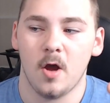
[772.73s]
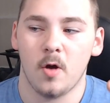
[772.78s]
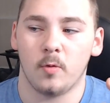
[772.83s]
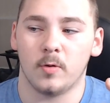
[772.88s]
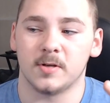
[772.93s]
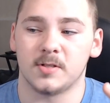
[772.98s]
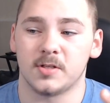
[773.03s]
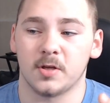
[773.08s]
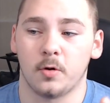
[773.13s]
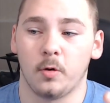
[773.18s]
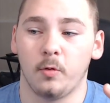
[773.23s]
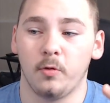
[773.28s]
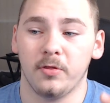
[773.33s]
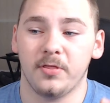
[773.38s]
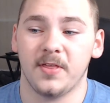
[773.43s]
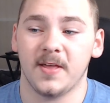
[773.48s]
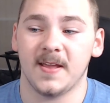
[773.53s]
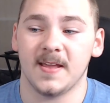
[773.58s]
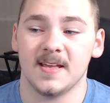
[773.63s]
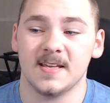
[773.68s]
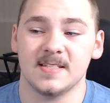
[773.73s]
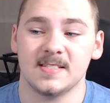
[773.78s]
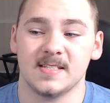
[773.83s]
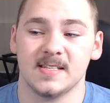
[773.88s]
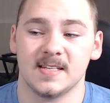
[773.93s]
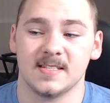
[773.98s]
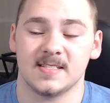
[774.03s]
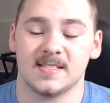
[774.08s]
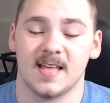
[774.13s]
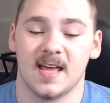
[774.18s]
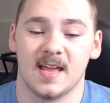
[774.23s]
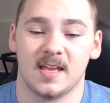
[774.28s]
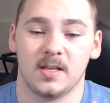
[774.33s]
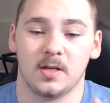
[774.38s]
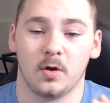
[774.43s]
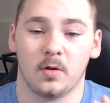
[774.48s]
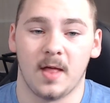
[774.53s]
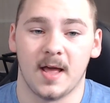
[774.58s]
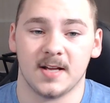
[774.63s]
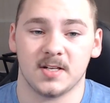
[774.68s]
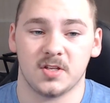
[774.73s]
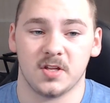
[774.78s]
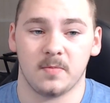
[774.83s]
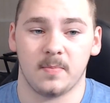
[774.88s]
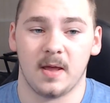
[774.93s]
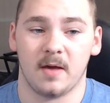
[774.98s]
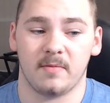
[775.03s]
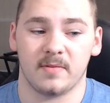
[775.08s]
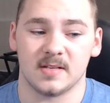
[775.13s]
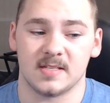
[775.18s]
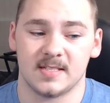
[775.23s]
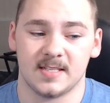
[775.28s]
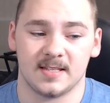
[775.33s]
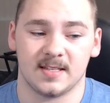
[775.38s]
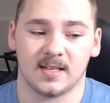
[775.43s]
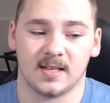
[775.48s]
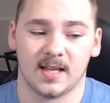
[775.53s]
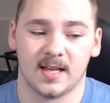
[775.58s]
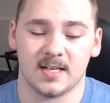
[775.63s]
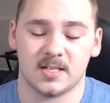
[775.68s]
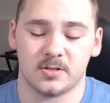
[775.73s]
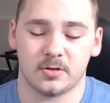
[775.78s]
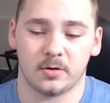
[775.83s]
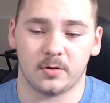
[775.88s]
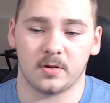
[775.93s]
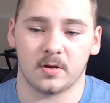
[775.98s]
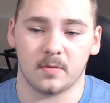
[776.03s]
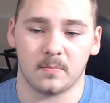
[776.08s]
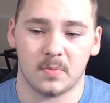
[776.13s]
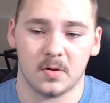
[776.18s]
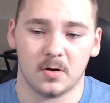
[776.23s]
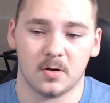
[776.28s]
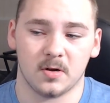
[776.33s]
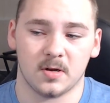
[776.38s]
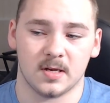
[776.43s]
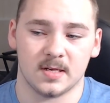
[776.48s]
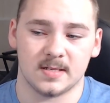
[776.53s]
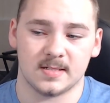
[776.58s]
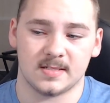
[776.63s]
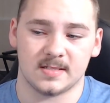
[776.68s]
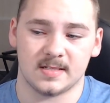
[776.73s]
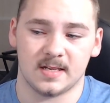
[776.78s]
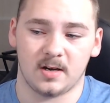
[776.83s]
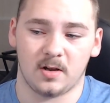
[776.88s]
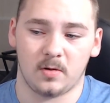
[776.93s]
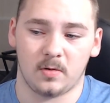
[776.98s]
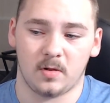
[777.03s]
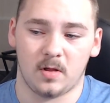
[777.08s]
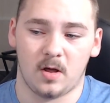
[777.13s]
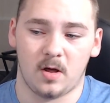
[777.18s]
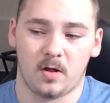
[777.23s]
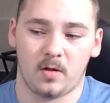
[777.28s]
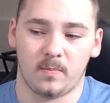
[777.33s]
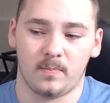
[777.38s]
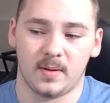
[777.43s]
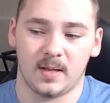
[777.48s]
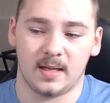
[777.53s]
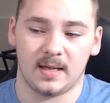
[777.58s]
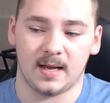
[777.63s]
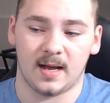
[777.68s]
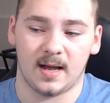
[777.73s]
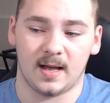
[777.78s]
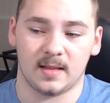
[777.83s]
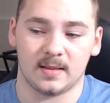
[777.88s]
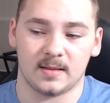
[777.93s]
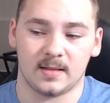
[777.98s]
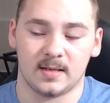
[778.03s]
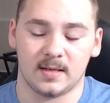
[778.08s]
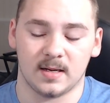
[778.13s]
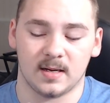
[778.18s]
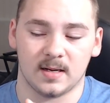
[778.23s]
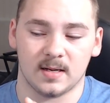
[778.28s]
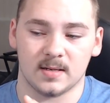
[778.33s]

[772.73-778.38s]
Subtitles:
Which the cool thing is that you'll actually be able to see the lights through the computer, because it'll all be on the